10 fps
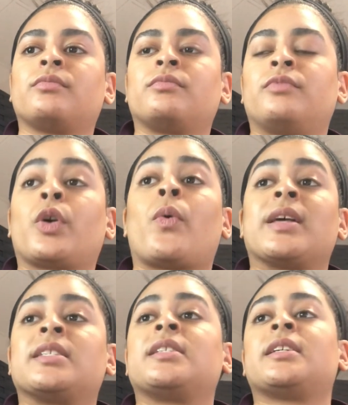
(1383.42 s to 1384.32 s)

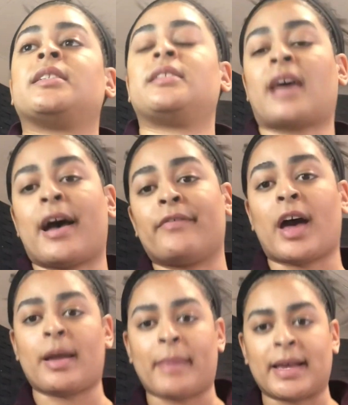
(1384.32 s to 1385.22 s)
requested to have the
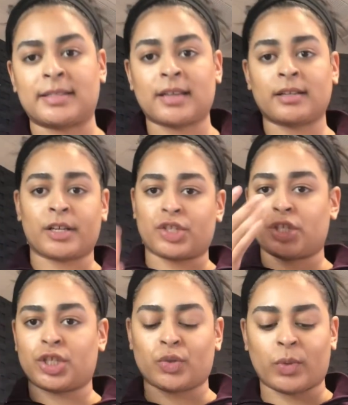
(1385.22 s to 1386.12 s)
eye mask done because she
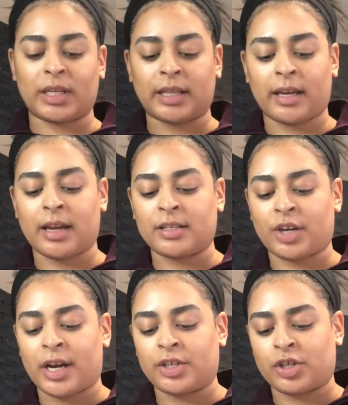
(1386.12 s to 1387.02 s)
just wanted like an
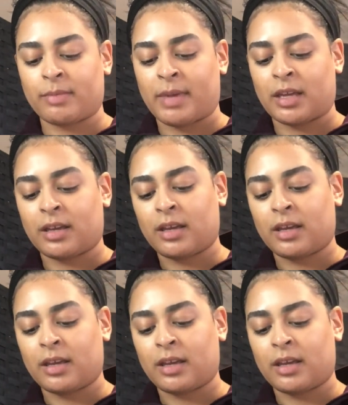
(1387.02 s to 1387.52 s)
under eye treatment,